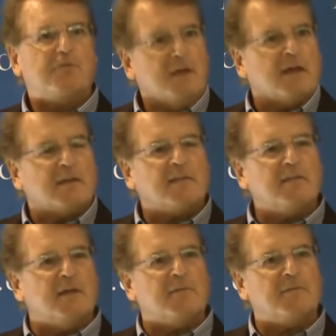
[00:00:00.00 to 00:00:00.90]
thing,
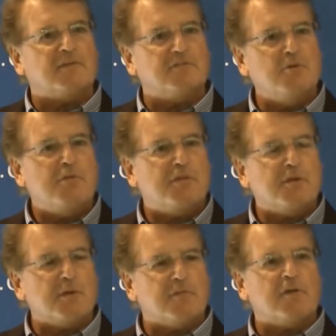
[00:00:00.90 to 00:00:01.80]
this new
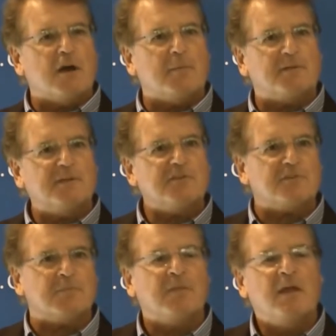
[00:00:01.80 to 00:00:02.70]
theory of
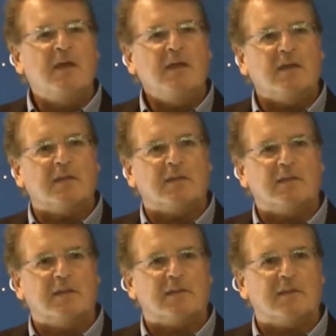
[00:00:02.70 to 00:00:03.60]
competition
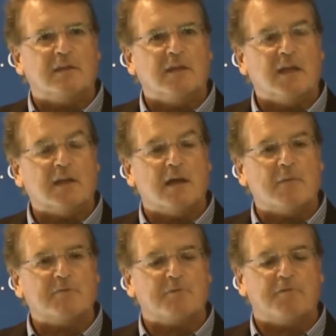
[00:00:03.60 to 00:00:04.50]
that the
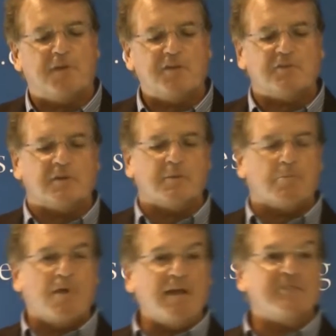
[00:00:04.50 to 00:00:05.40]
economics profession
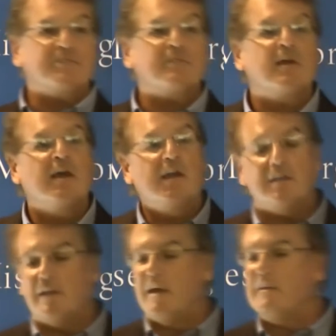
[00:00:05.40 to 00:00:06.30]
embraced in
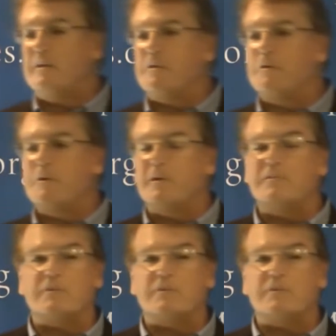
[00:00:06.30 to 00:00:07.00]
the 1930s.